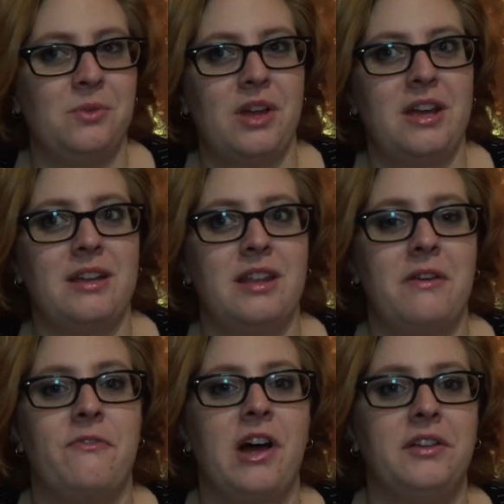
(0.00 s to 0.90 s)
They
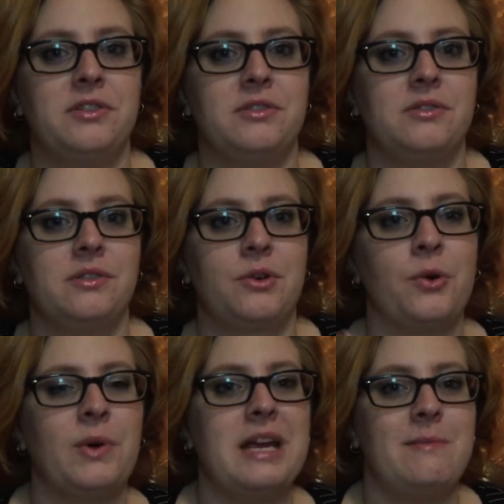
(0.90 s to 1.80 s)
felt
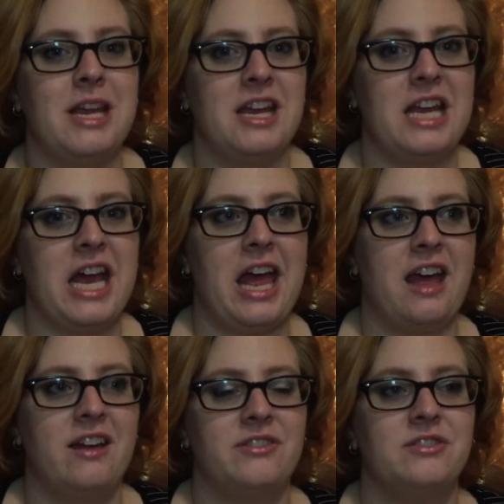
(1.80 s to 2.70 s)
creamy
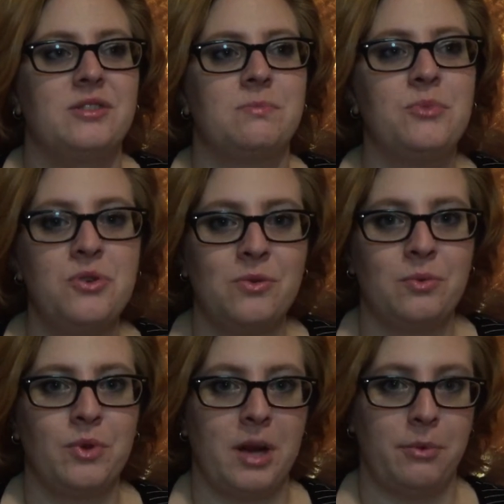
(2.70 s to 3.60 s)
and
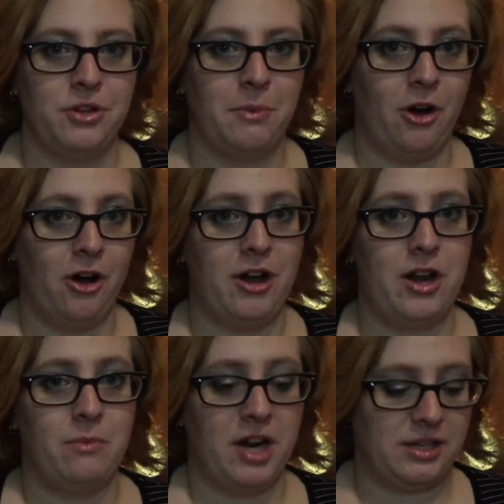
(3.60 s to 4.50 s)
smooth when I put them on
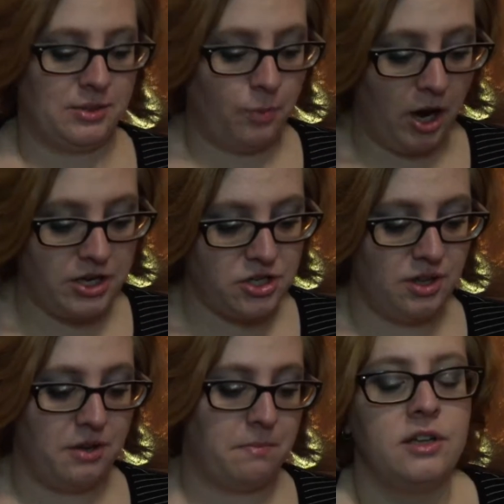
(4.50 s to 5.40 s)
and when I swatched
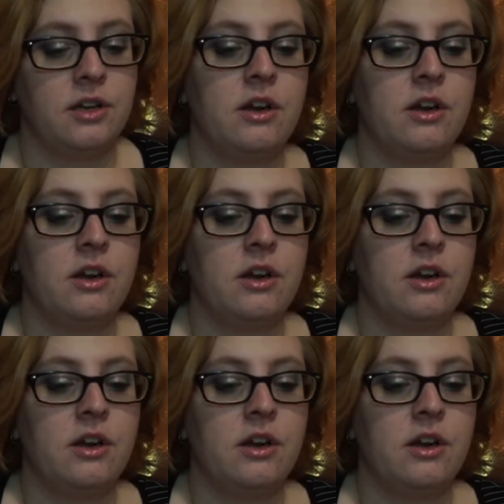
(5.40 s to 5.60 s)
them.